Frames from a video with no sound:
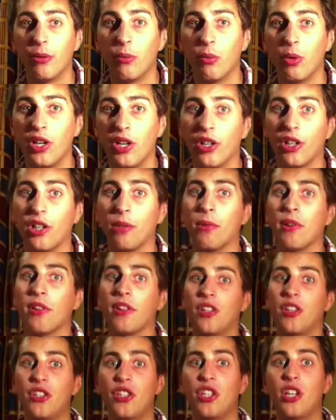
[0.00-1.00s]
we're not going to
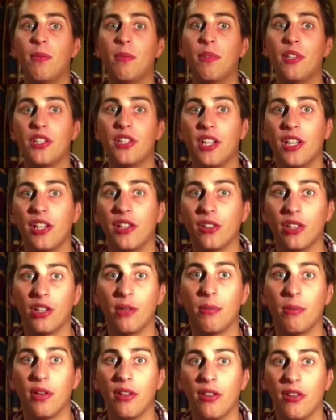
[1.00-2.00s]
bother the Germans, they're not
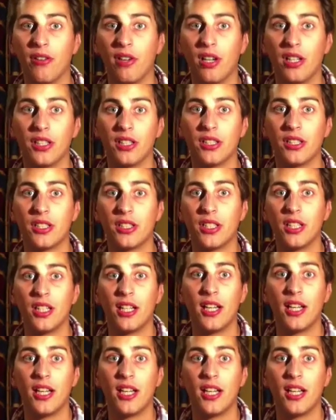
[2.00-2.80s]
going to bother us.